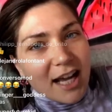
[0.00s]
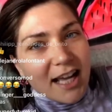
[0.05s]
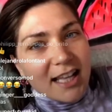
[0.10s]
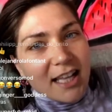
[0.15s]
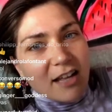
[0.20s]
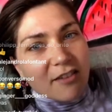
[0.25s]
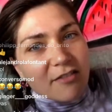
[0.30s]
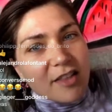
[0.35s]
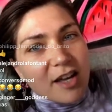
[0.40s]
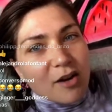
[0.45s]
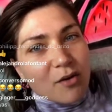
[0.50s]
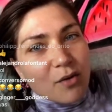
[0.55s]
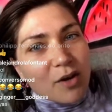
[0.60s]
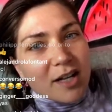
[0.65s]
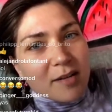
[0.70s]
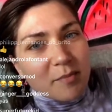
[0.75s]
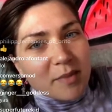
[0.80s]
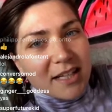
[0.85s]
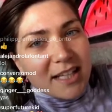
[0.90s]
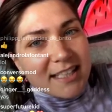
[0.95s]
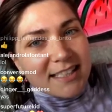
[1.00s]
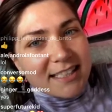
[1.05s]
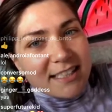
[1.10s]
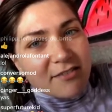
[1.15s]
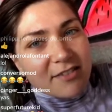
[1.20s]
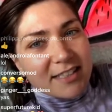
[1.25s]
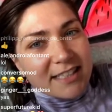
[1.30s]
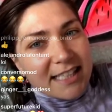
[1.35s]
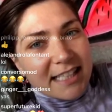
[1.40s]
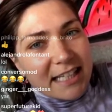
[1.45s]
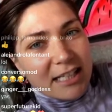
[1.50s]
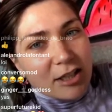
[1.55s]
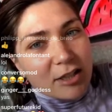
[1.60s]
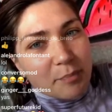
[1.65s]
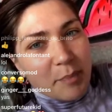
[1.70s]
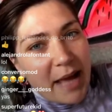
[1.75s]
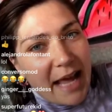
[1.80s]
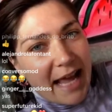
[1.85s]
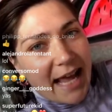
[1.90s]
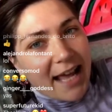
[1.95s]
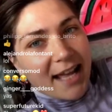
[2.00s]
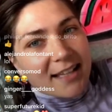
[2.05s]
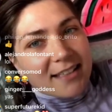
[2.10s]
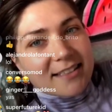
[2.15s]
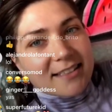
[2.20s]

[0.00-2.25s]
I love that one because of its little pants.